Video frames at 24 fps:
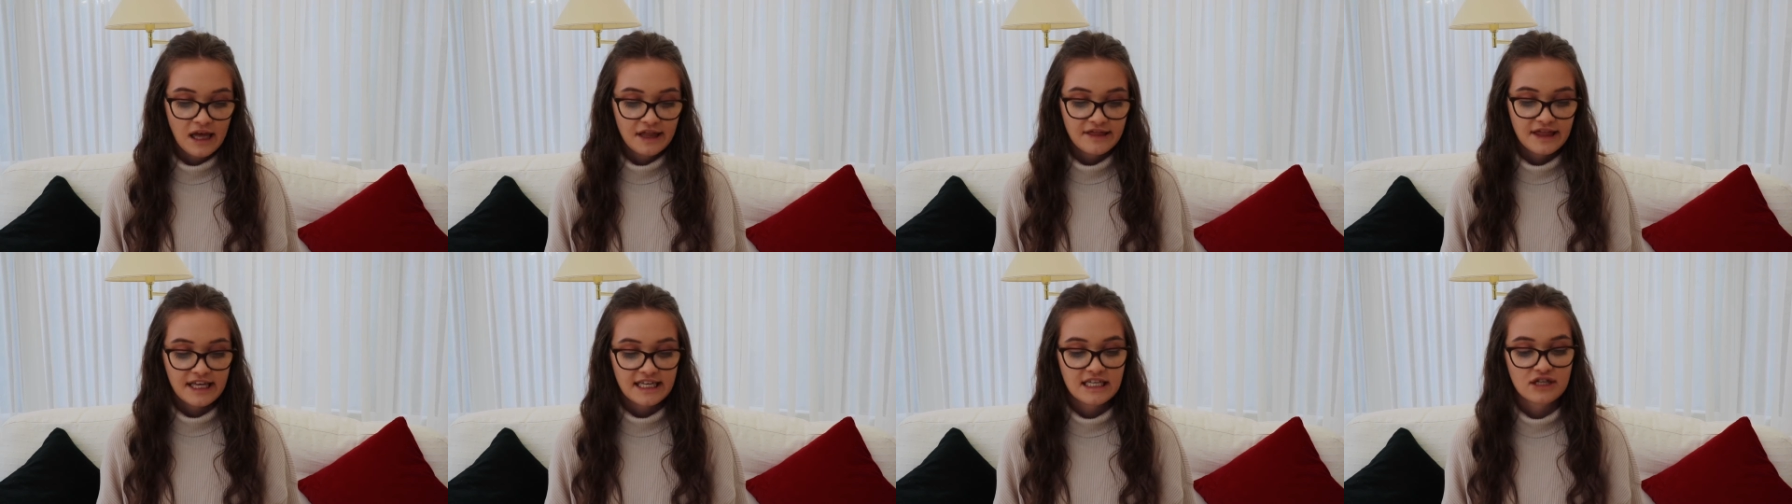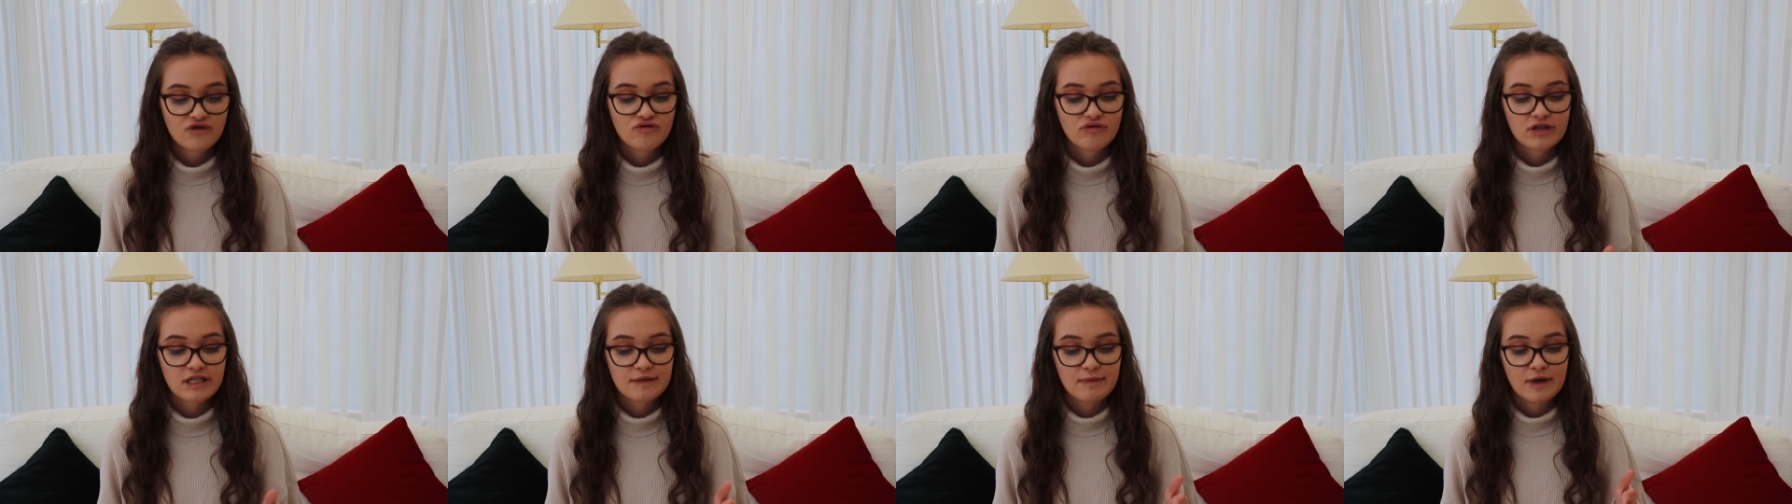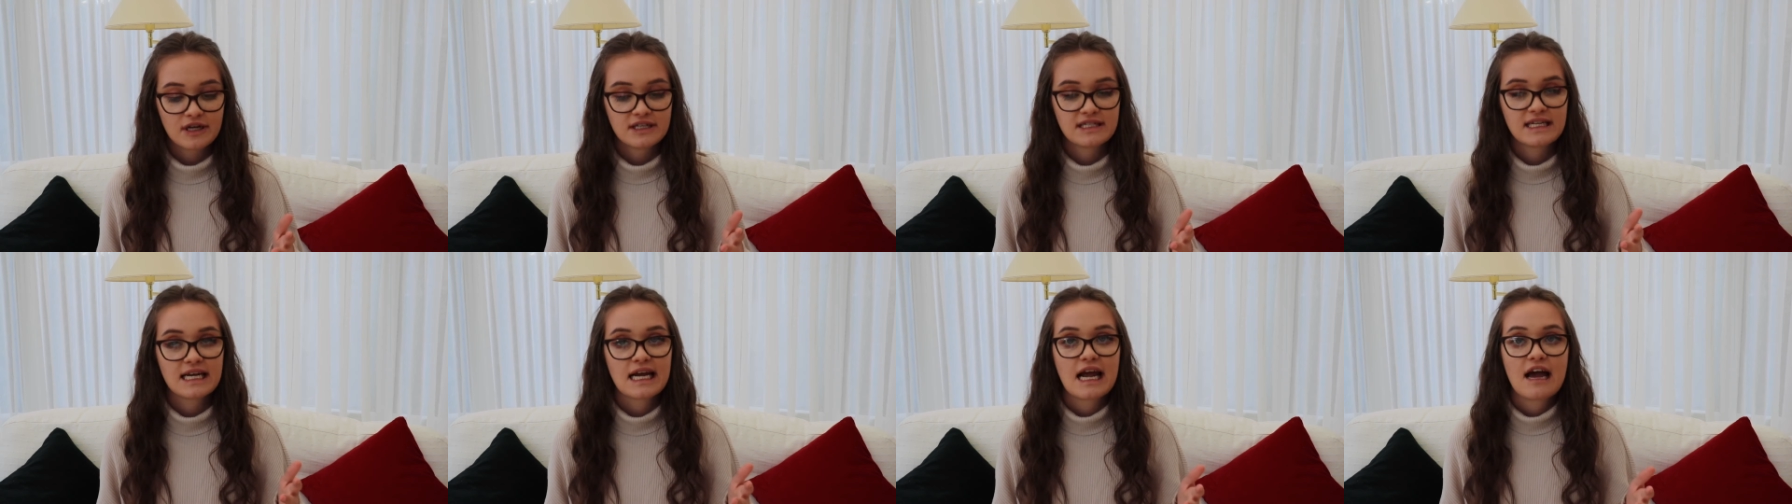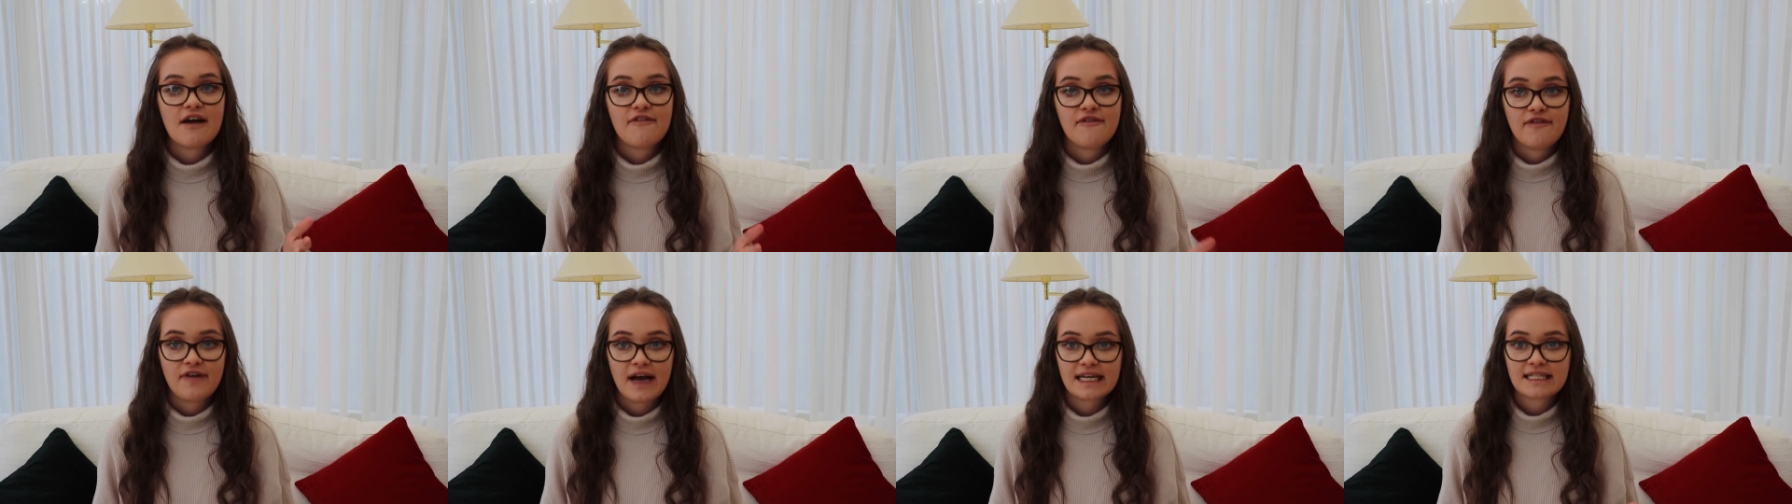This is responding
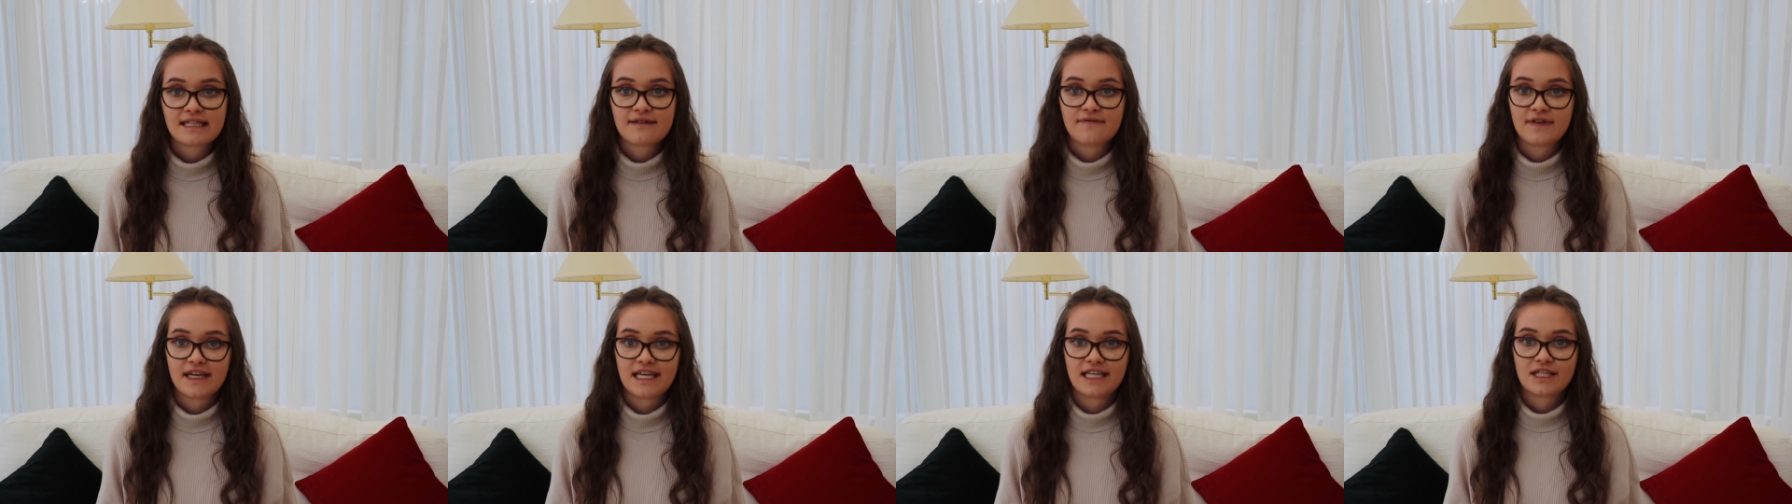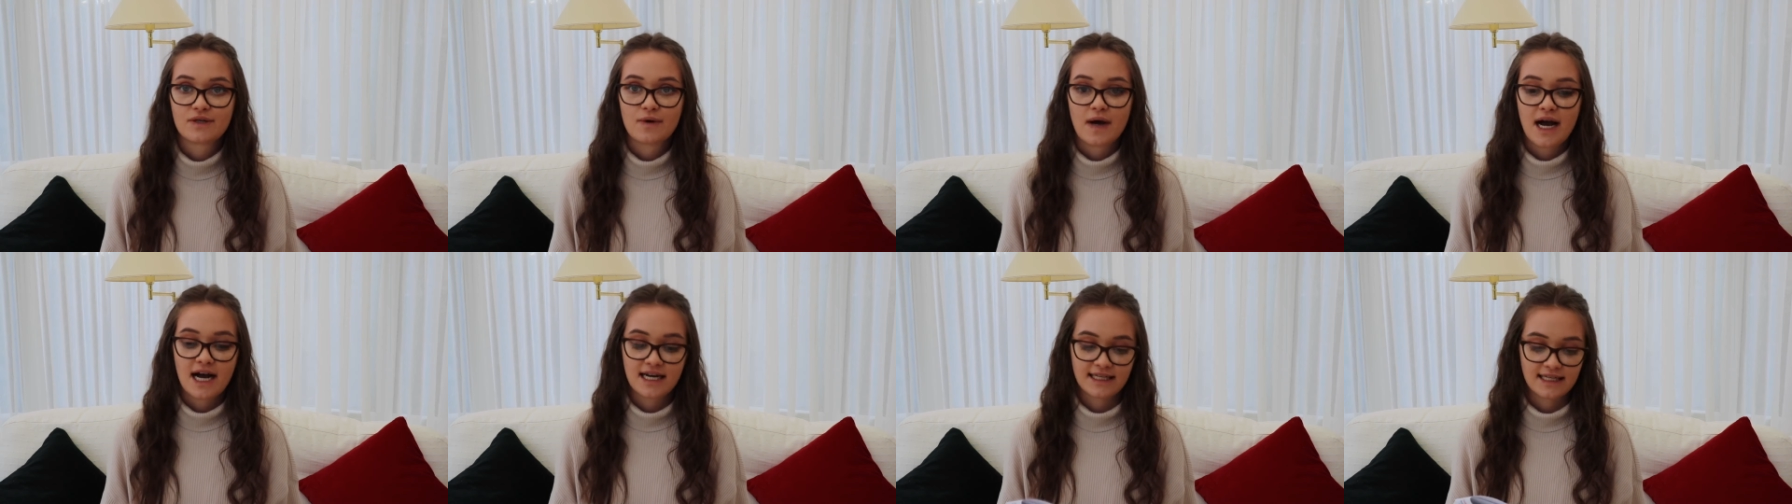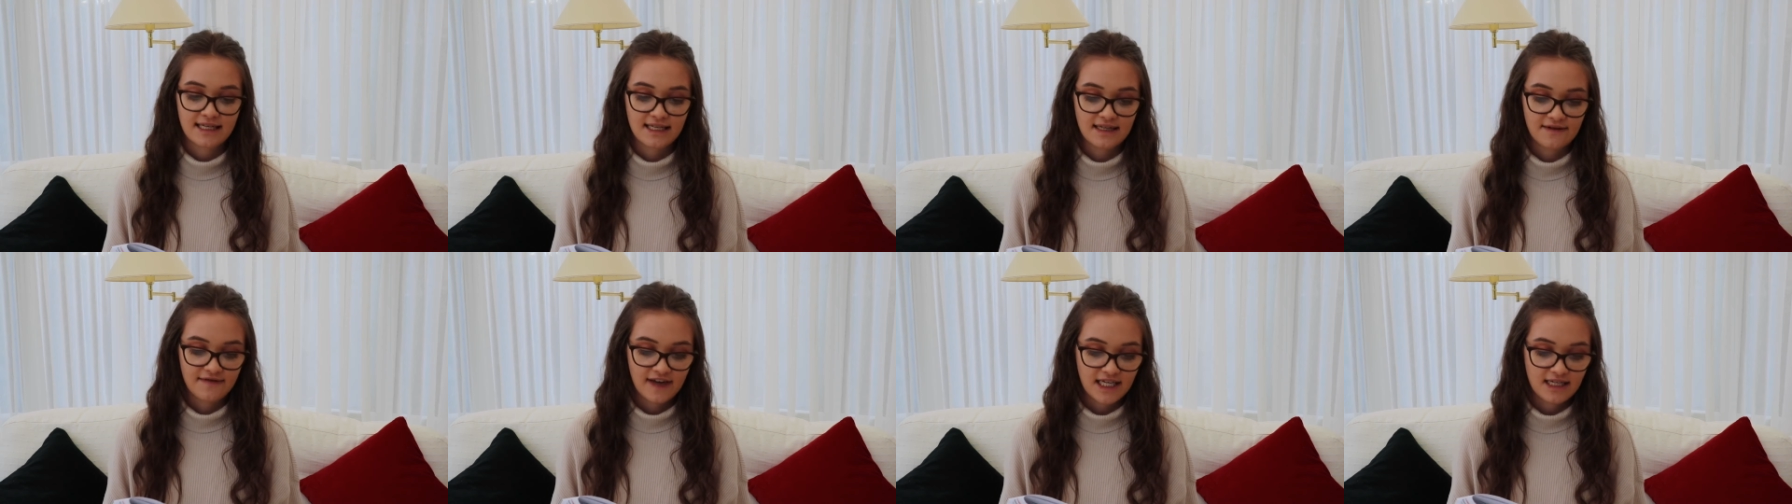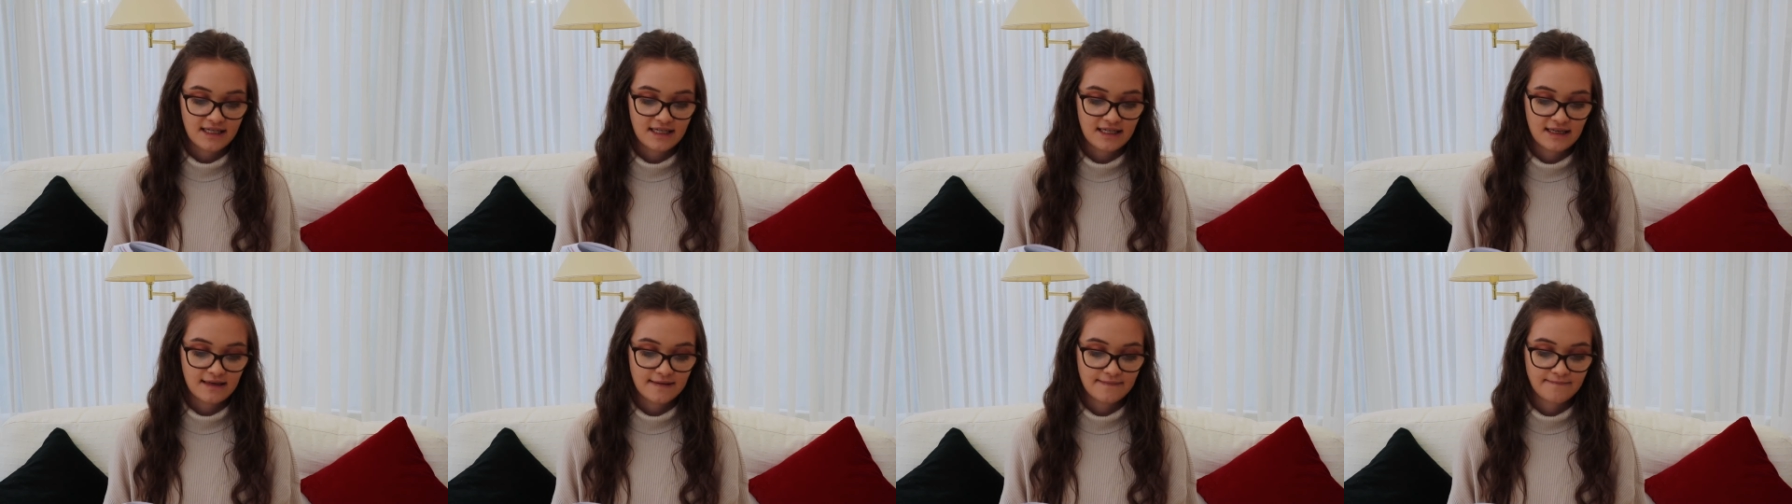effectively to a hazard
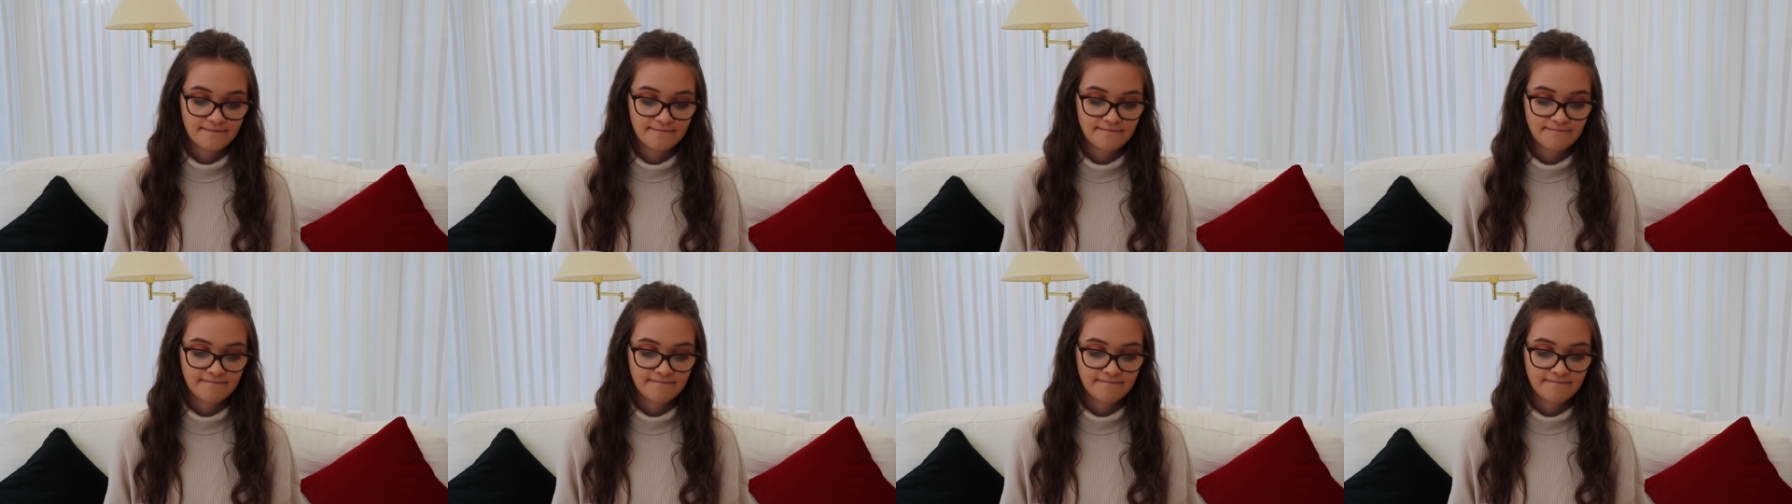event.